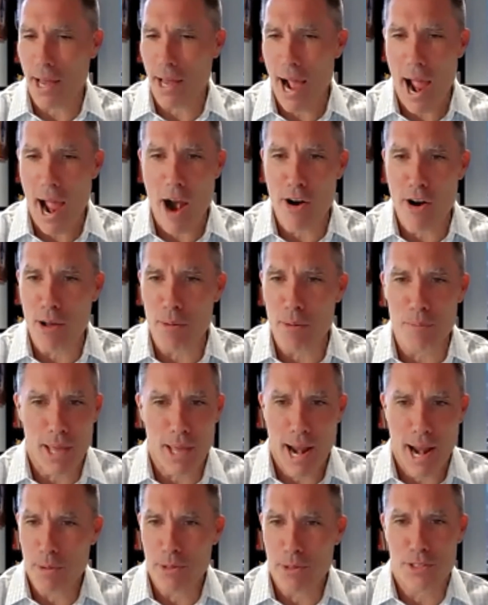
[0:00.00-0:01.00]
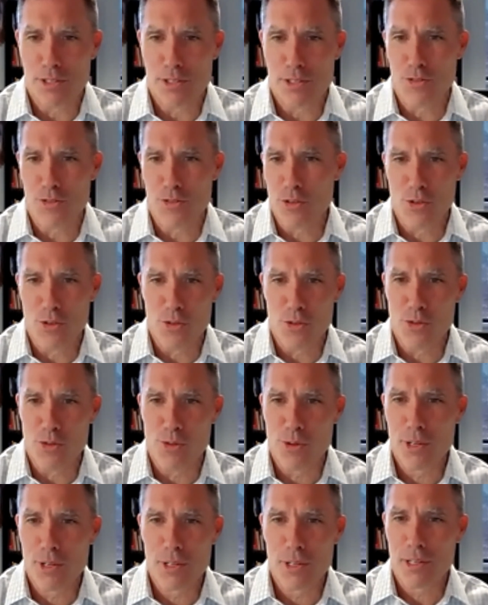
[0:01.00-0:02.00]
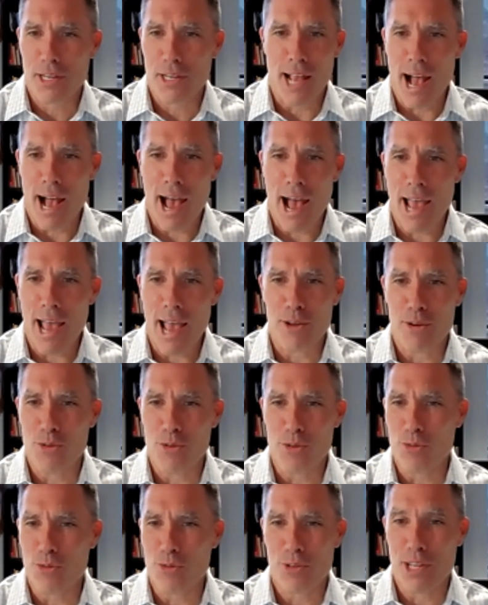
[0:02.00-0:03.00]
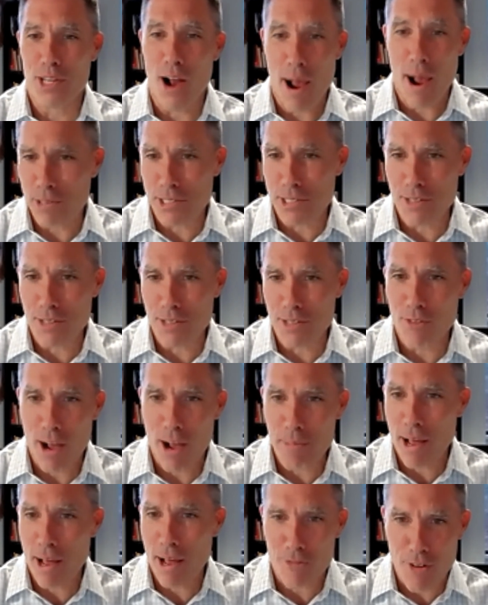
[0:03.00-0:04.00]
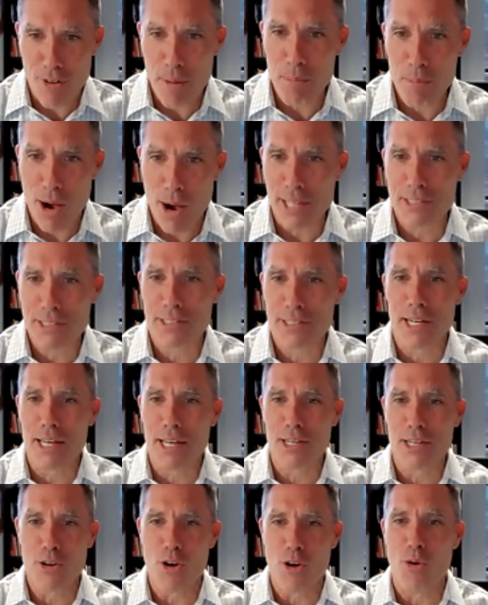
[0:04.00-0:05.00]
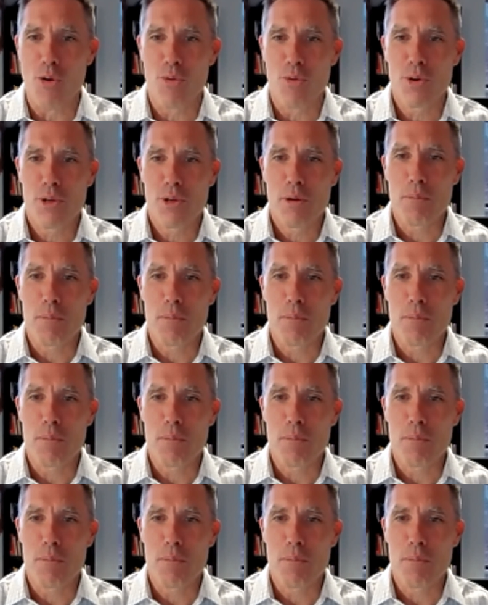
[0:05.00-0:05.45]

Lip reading: I'd hired him, and I was this new guy who, I'm not from Boston, and,